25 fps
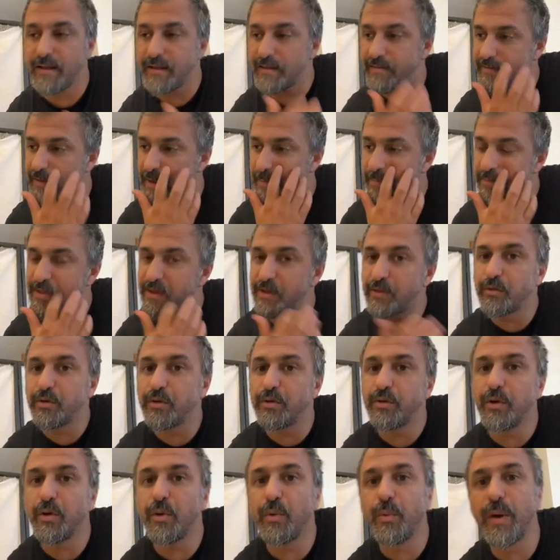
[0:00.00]
something to
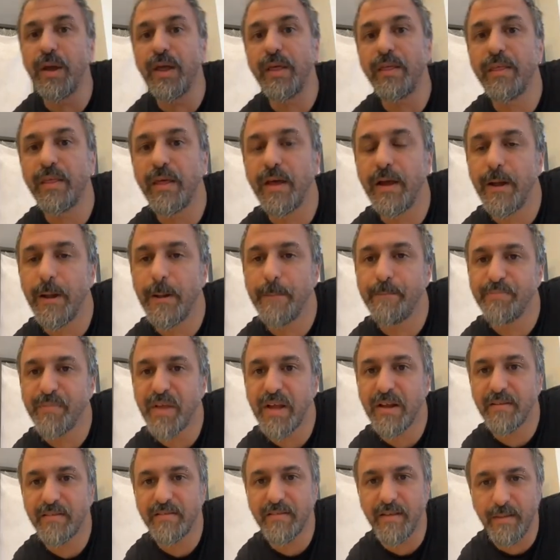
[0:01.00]
do with
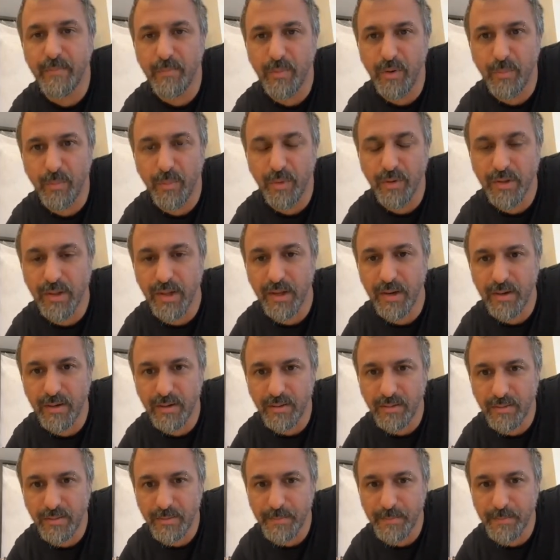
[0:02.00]
Ensemble Modern.